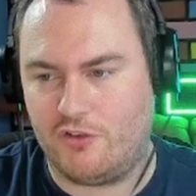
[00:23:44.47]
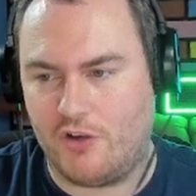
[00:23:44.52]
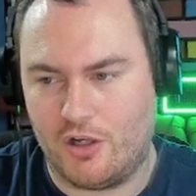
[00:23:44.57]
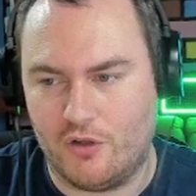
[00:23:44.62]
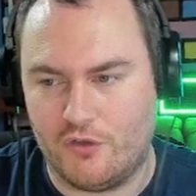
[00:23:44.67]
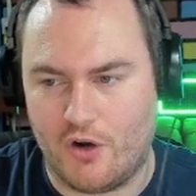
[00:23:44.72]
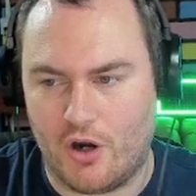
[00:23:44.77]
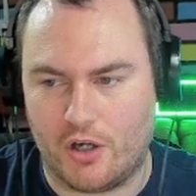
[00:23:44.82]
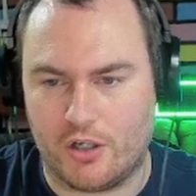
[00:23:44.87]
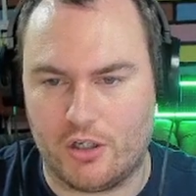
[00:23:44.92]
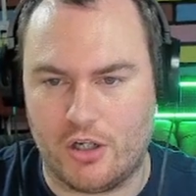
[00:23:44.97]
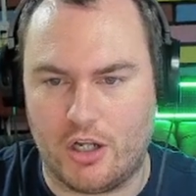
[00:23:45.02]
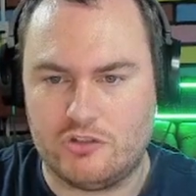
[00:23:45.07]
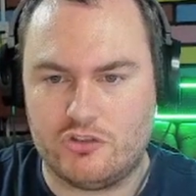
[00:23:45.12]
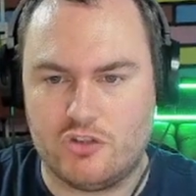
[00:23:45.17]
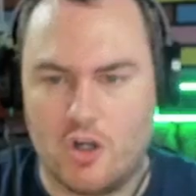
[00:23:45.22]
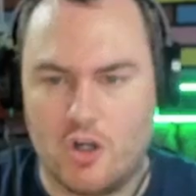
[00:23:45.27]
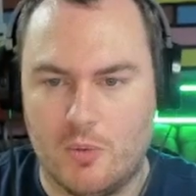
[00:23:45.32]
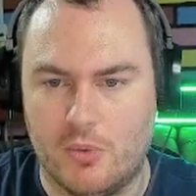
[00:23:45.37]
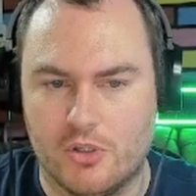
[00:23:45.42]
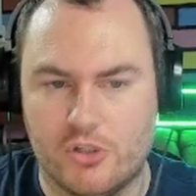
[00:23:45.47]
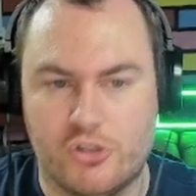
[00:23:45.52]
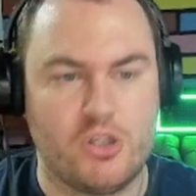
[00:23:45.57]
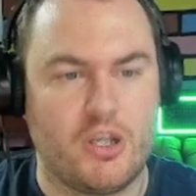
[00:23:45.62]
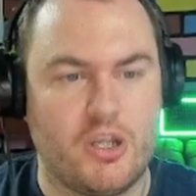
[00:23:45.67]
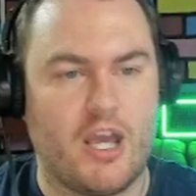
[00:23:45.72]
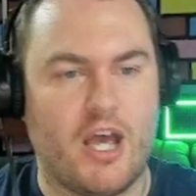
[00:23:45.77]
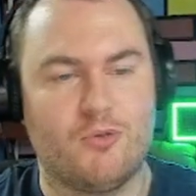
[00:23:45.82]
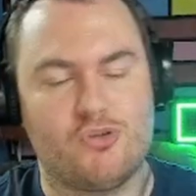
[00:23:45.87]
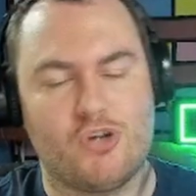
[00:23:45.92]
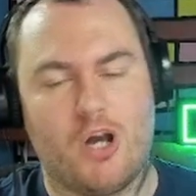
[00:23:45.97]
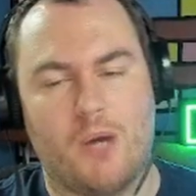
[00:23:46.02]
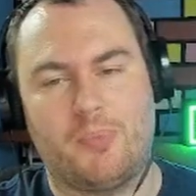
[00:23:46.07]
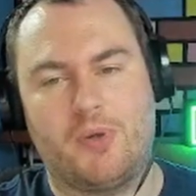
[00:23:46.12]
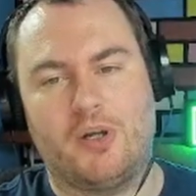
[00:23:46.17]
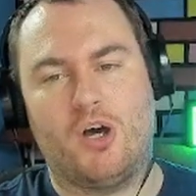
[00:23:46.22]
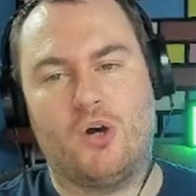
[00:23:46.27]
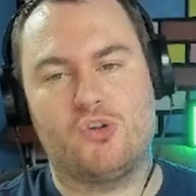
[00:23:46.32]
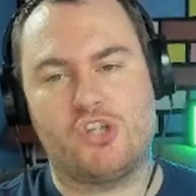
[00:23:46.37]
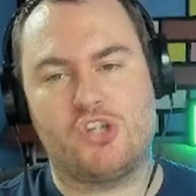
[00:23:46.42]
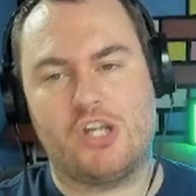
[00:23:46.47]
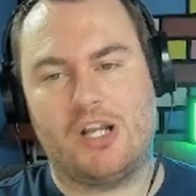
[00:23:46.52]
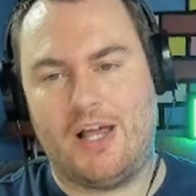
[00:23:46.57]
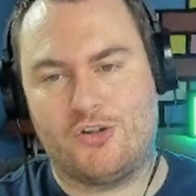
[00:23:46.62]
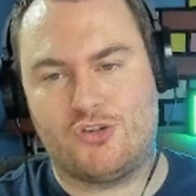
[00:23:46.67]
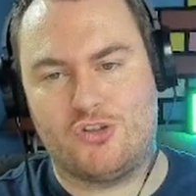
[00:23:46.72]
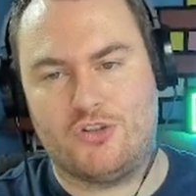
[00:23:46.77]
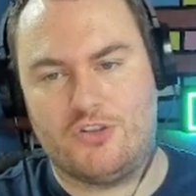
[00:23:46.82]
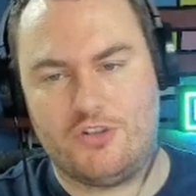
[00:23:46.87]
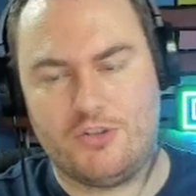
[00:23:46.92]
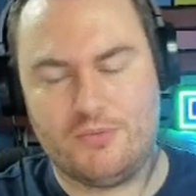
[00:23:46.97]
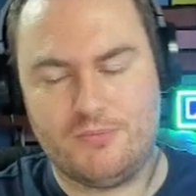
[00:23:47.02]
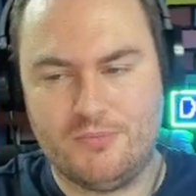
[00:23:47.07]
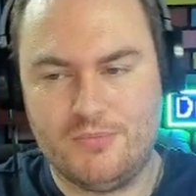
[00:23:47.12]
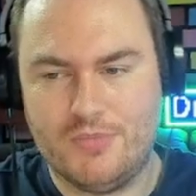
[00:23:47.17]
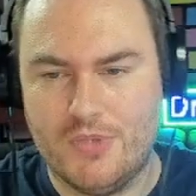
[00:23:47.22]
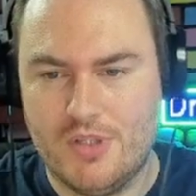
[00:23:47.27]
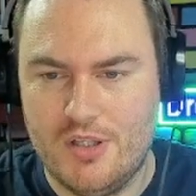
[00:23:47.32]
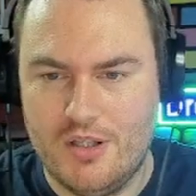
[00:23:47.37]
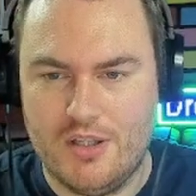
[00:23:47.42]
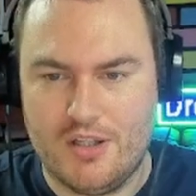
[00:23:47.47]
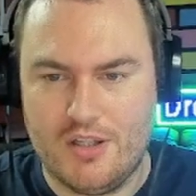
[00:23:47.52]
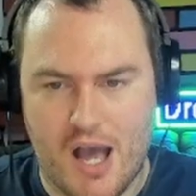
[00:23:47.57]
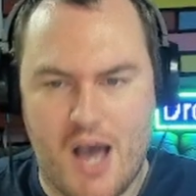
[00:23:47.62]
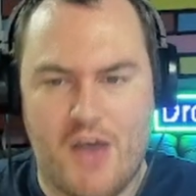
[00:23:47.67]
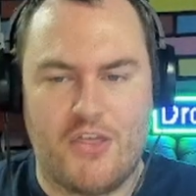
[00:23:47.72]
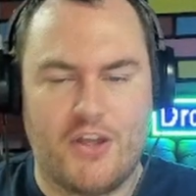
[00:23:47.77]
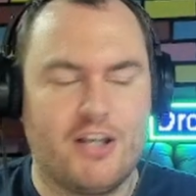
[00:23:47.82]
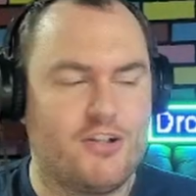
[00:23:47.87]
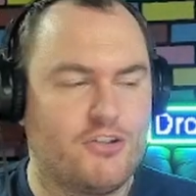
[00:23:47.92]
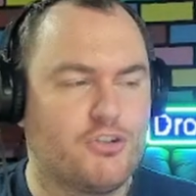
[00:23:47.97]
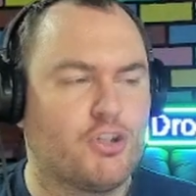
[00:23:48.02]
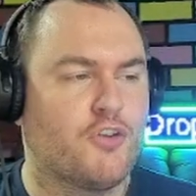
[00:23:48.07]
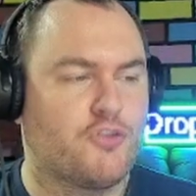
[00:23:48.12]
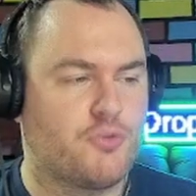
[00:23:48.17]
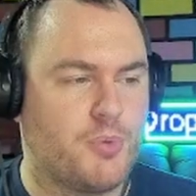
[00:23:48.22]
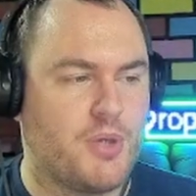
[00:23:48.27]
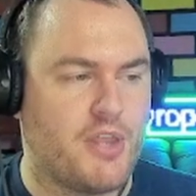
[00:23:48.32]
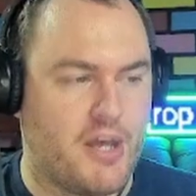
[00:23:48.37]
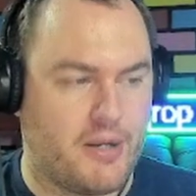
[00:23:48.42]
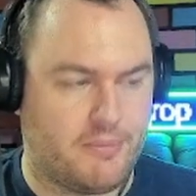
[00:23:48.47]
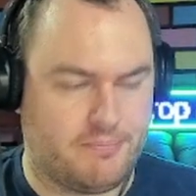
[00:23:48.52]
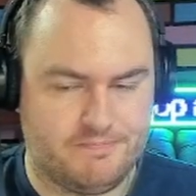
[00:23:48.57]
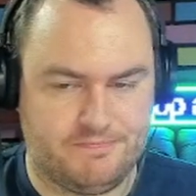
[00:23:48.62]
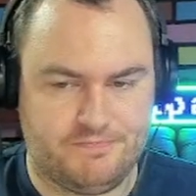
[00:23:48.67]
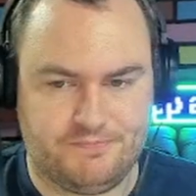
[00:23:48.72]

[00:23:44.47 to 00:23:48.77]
I love Arcanine so much. Yeah, I'm dropping in OG Legends. I think it deserves to be there.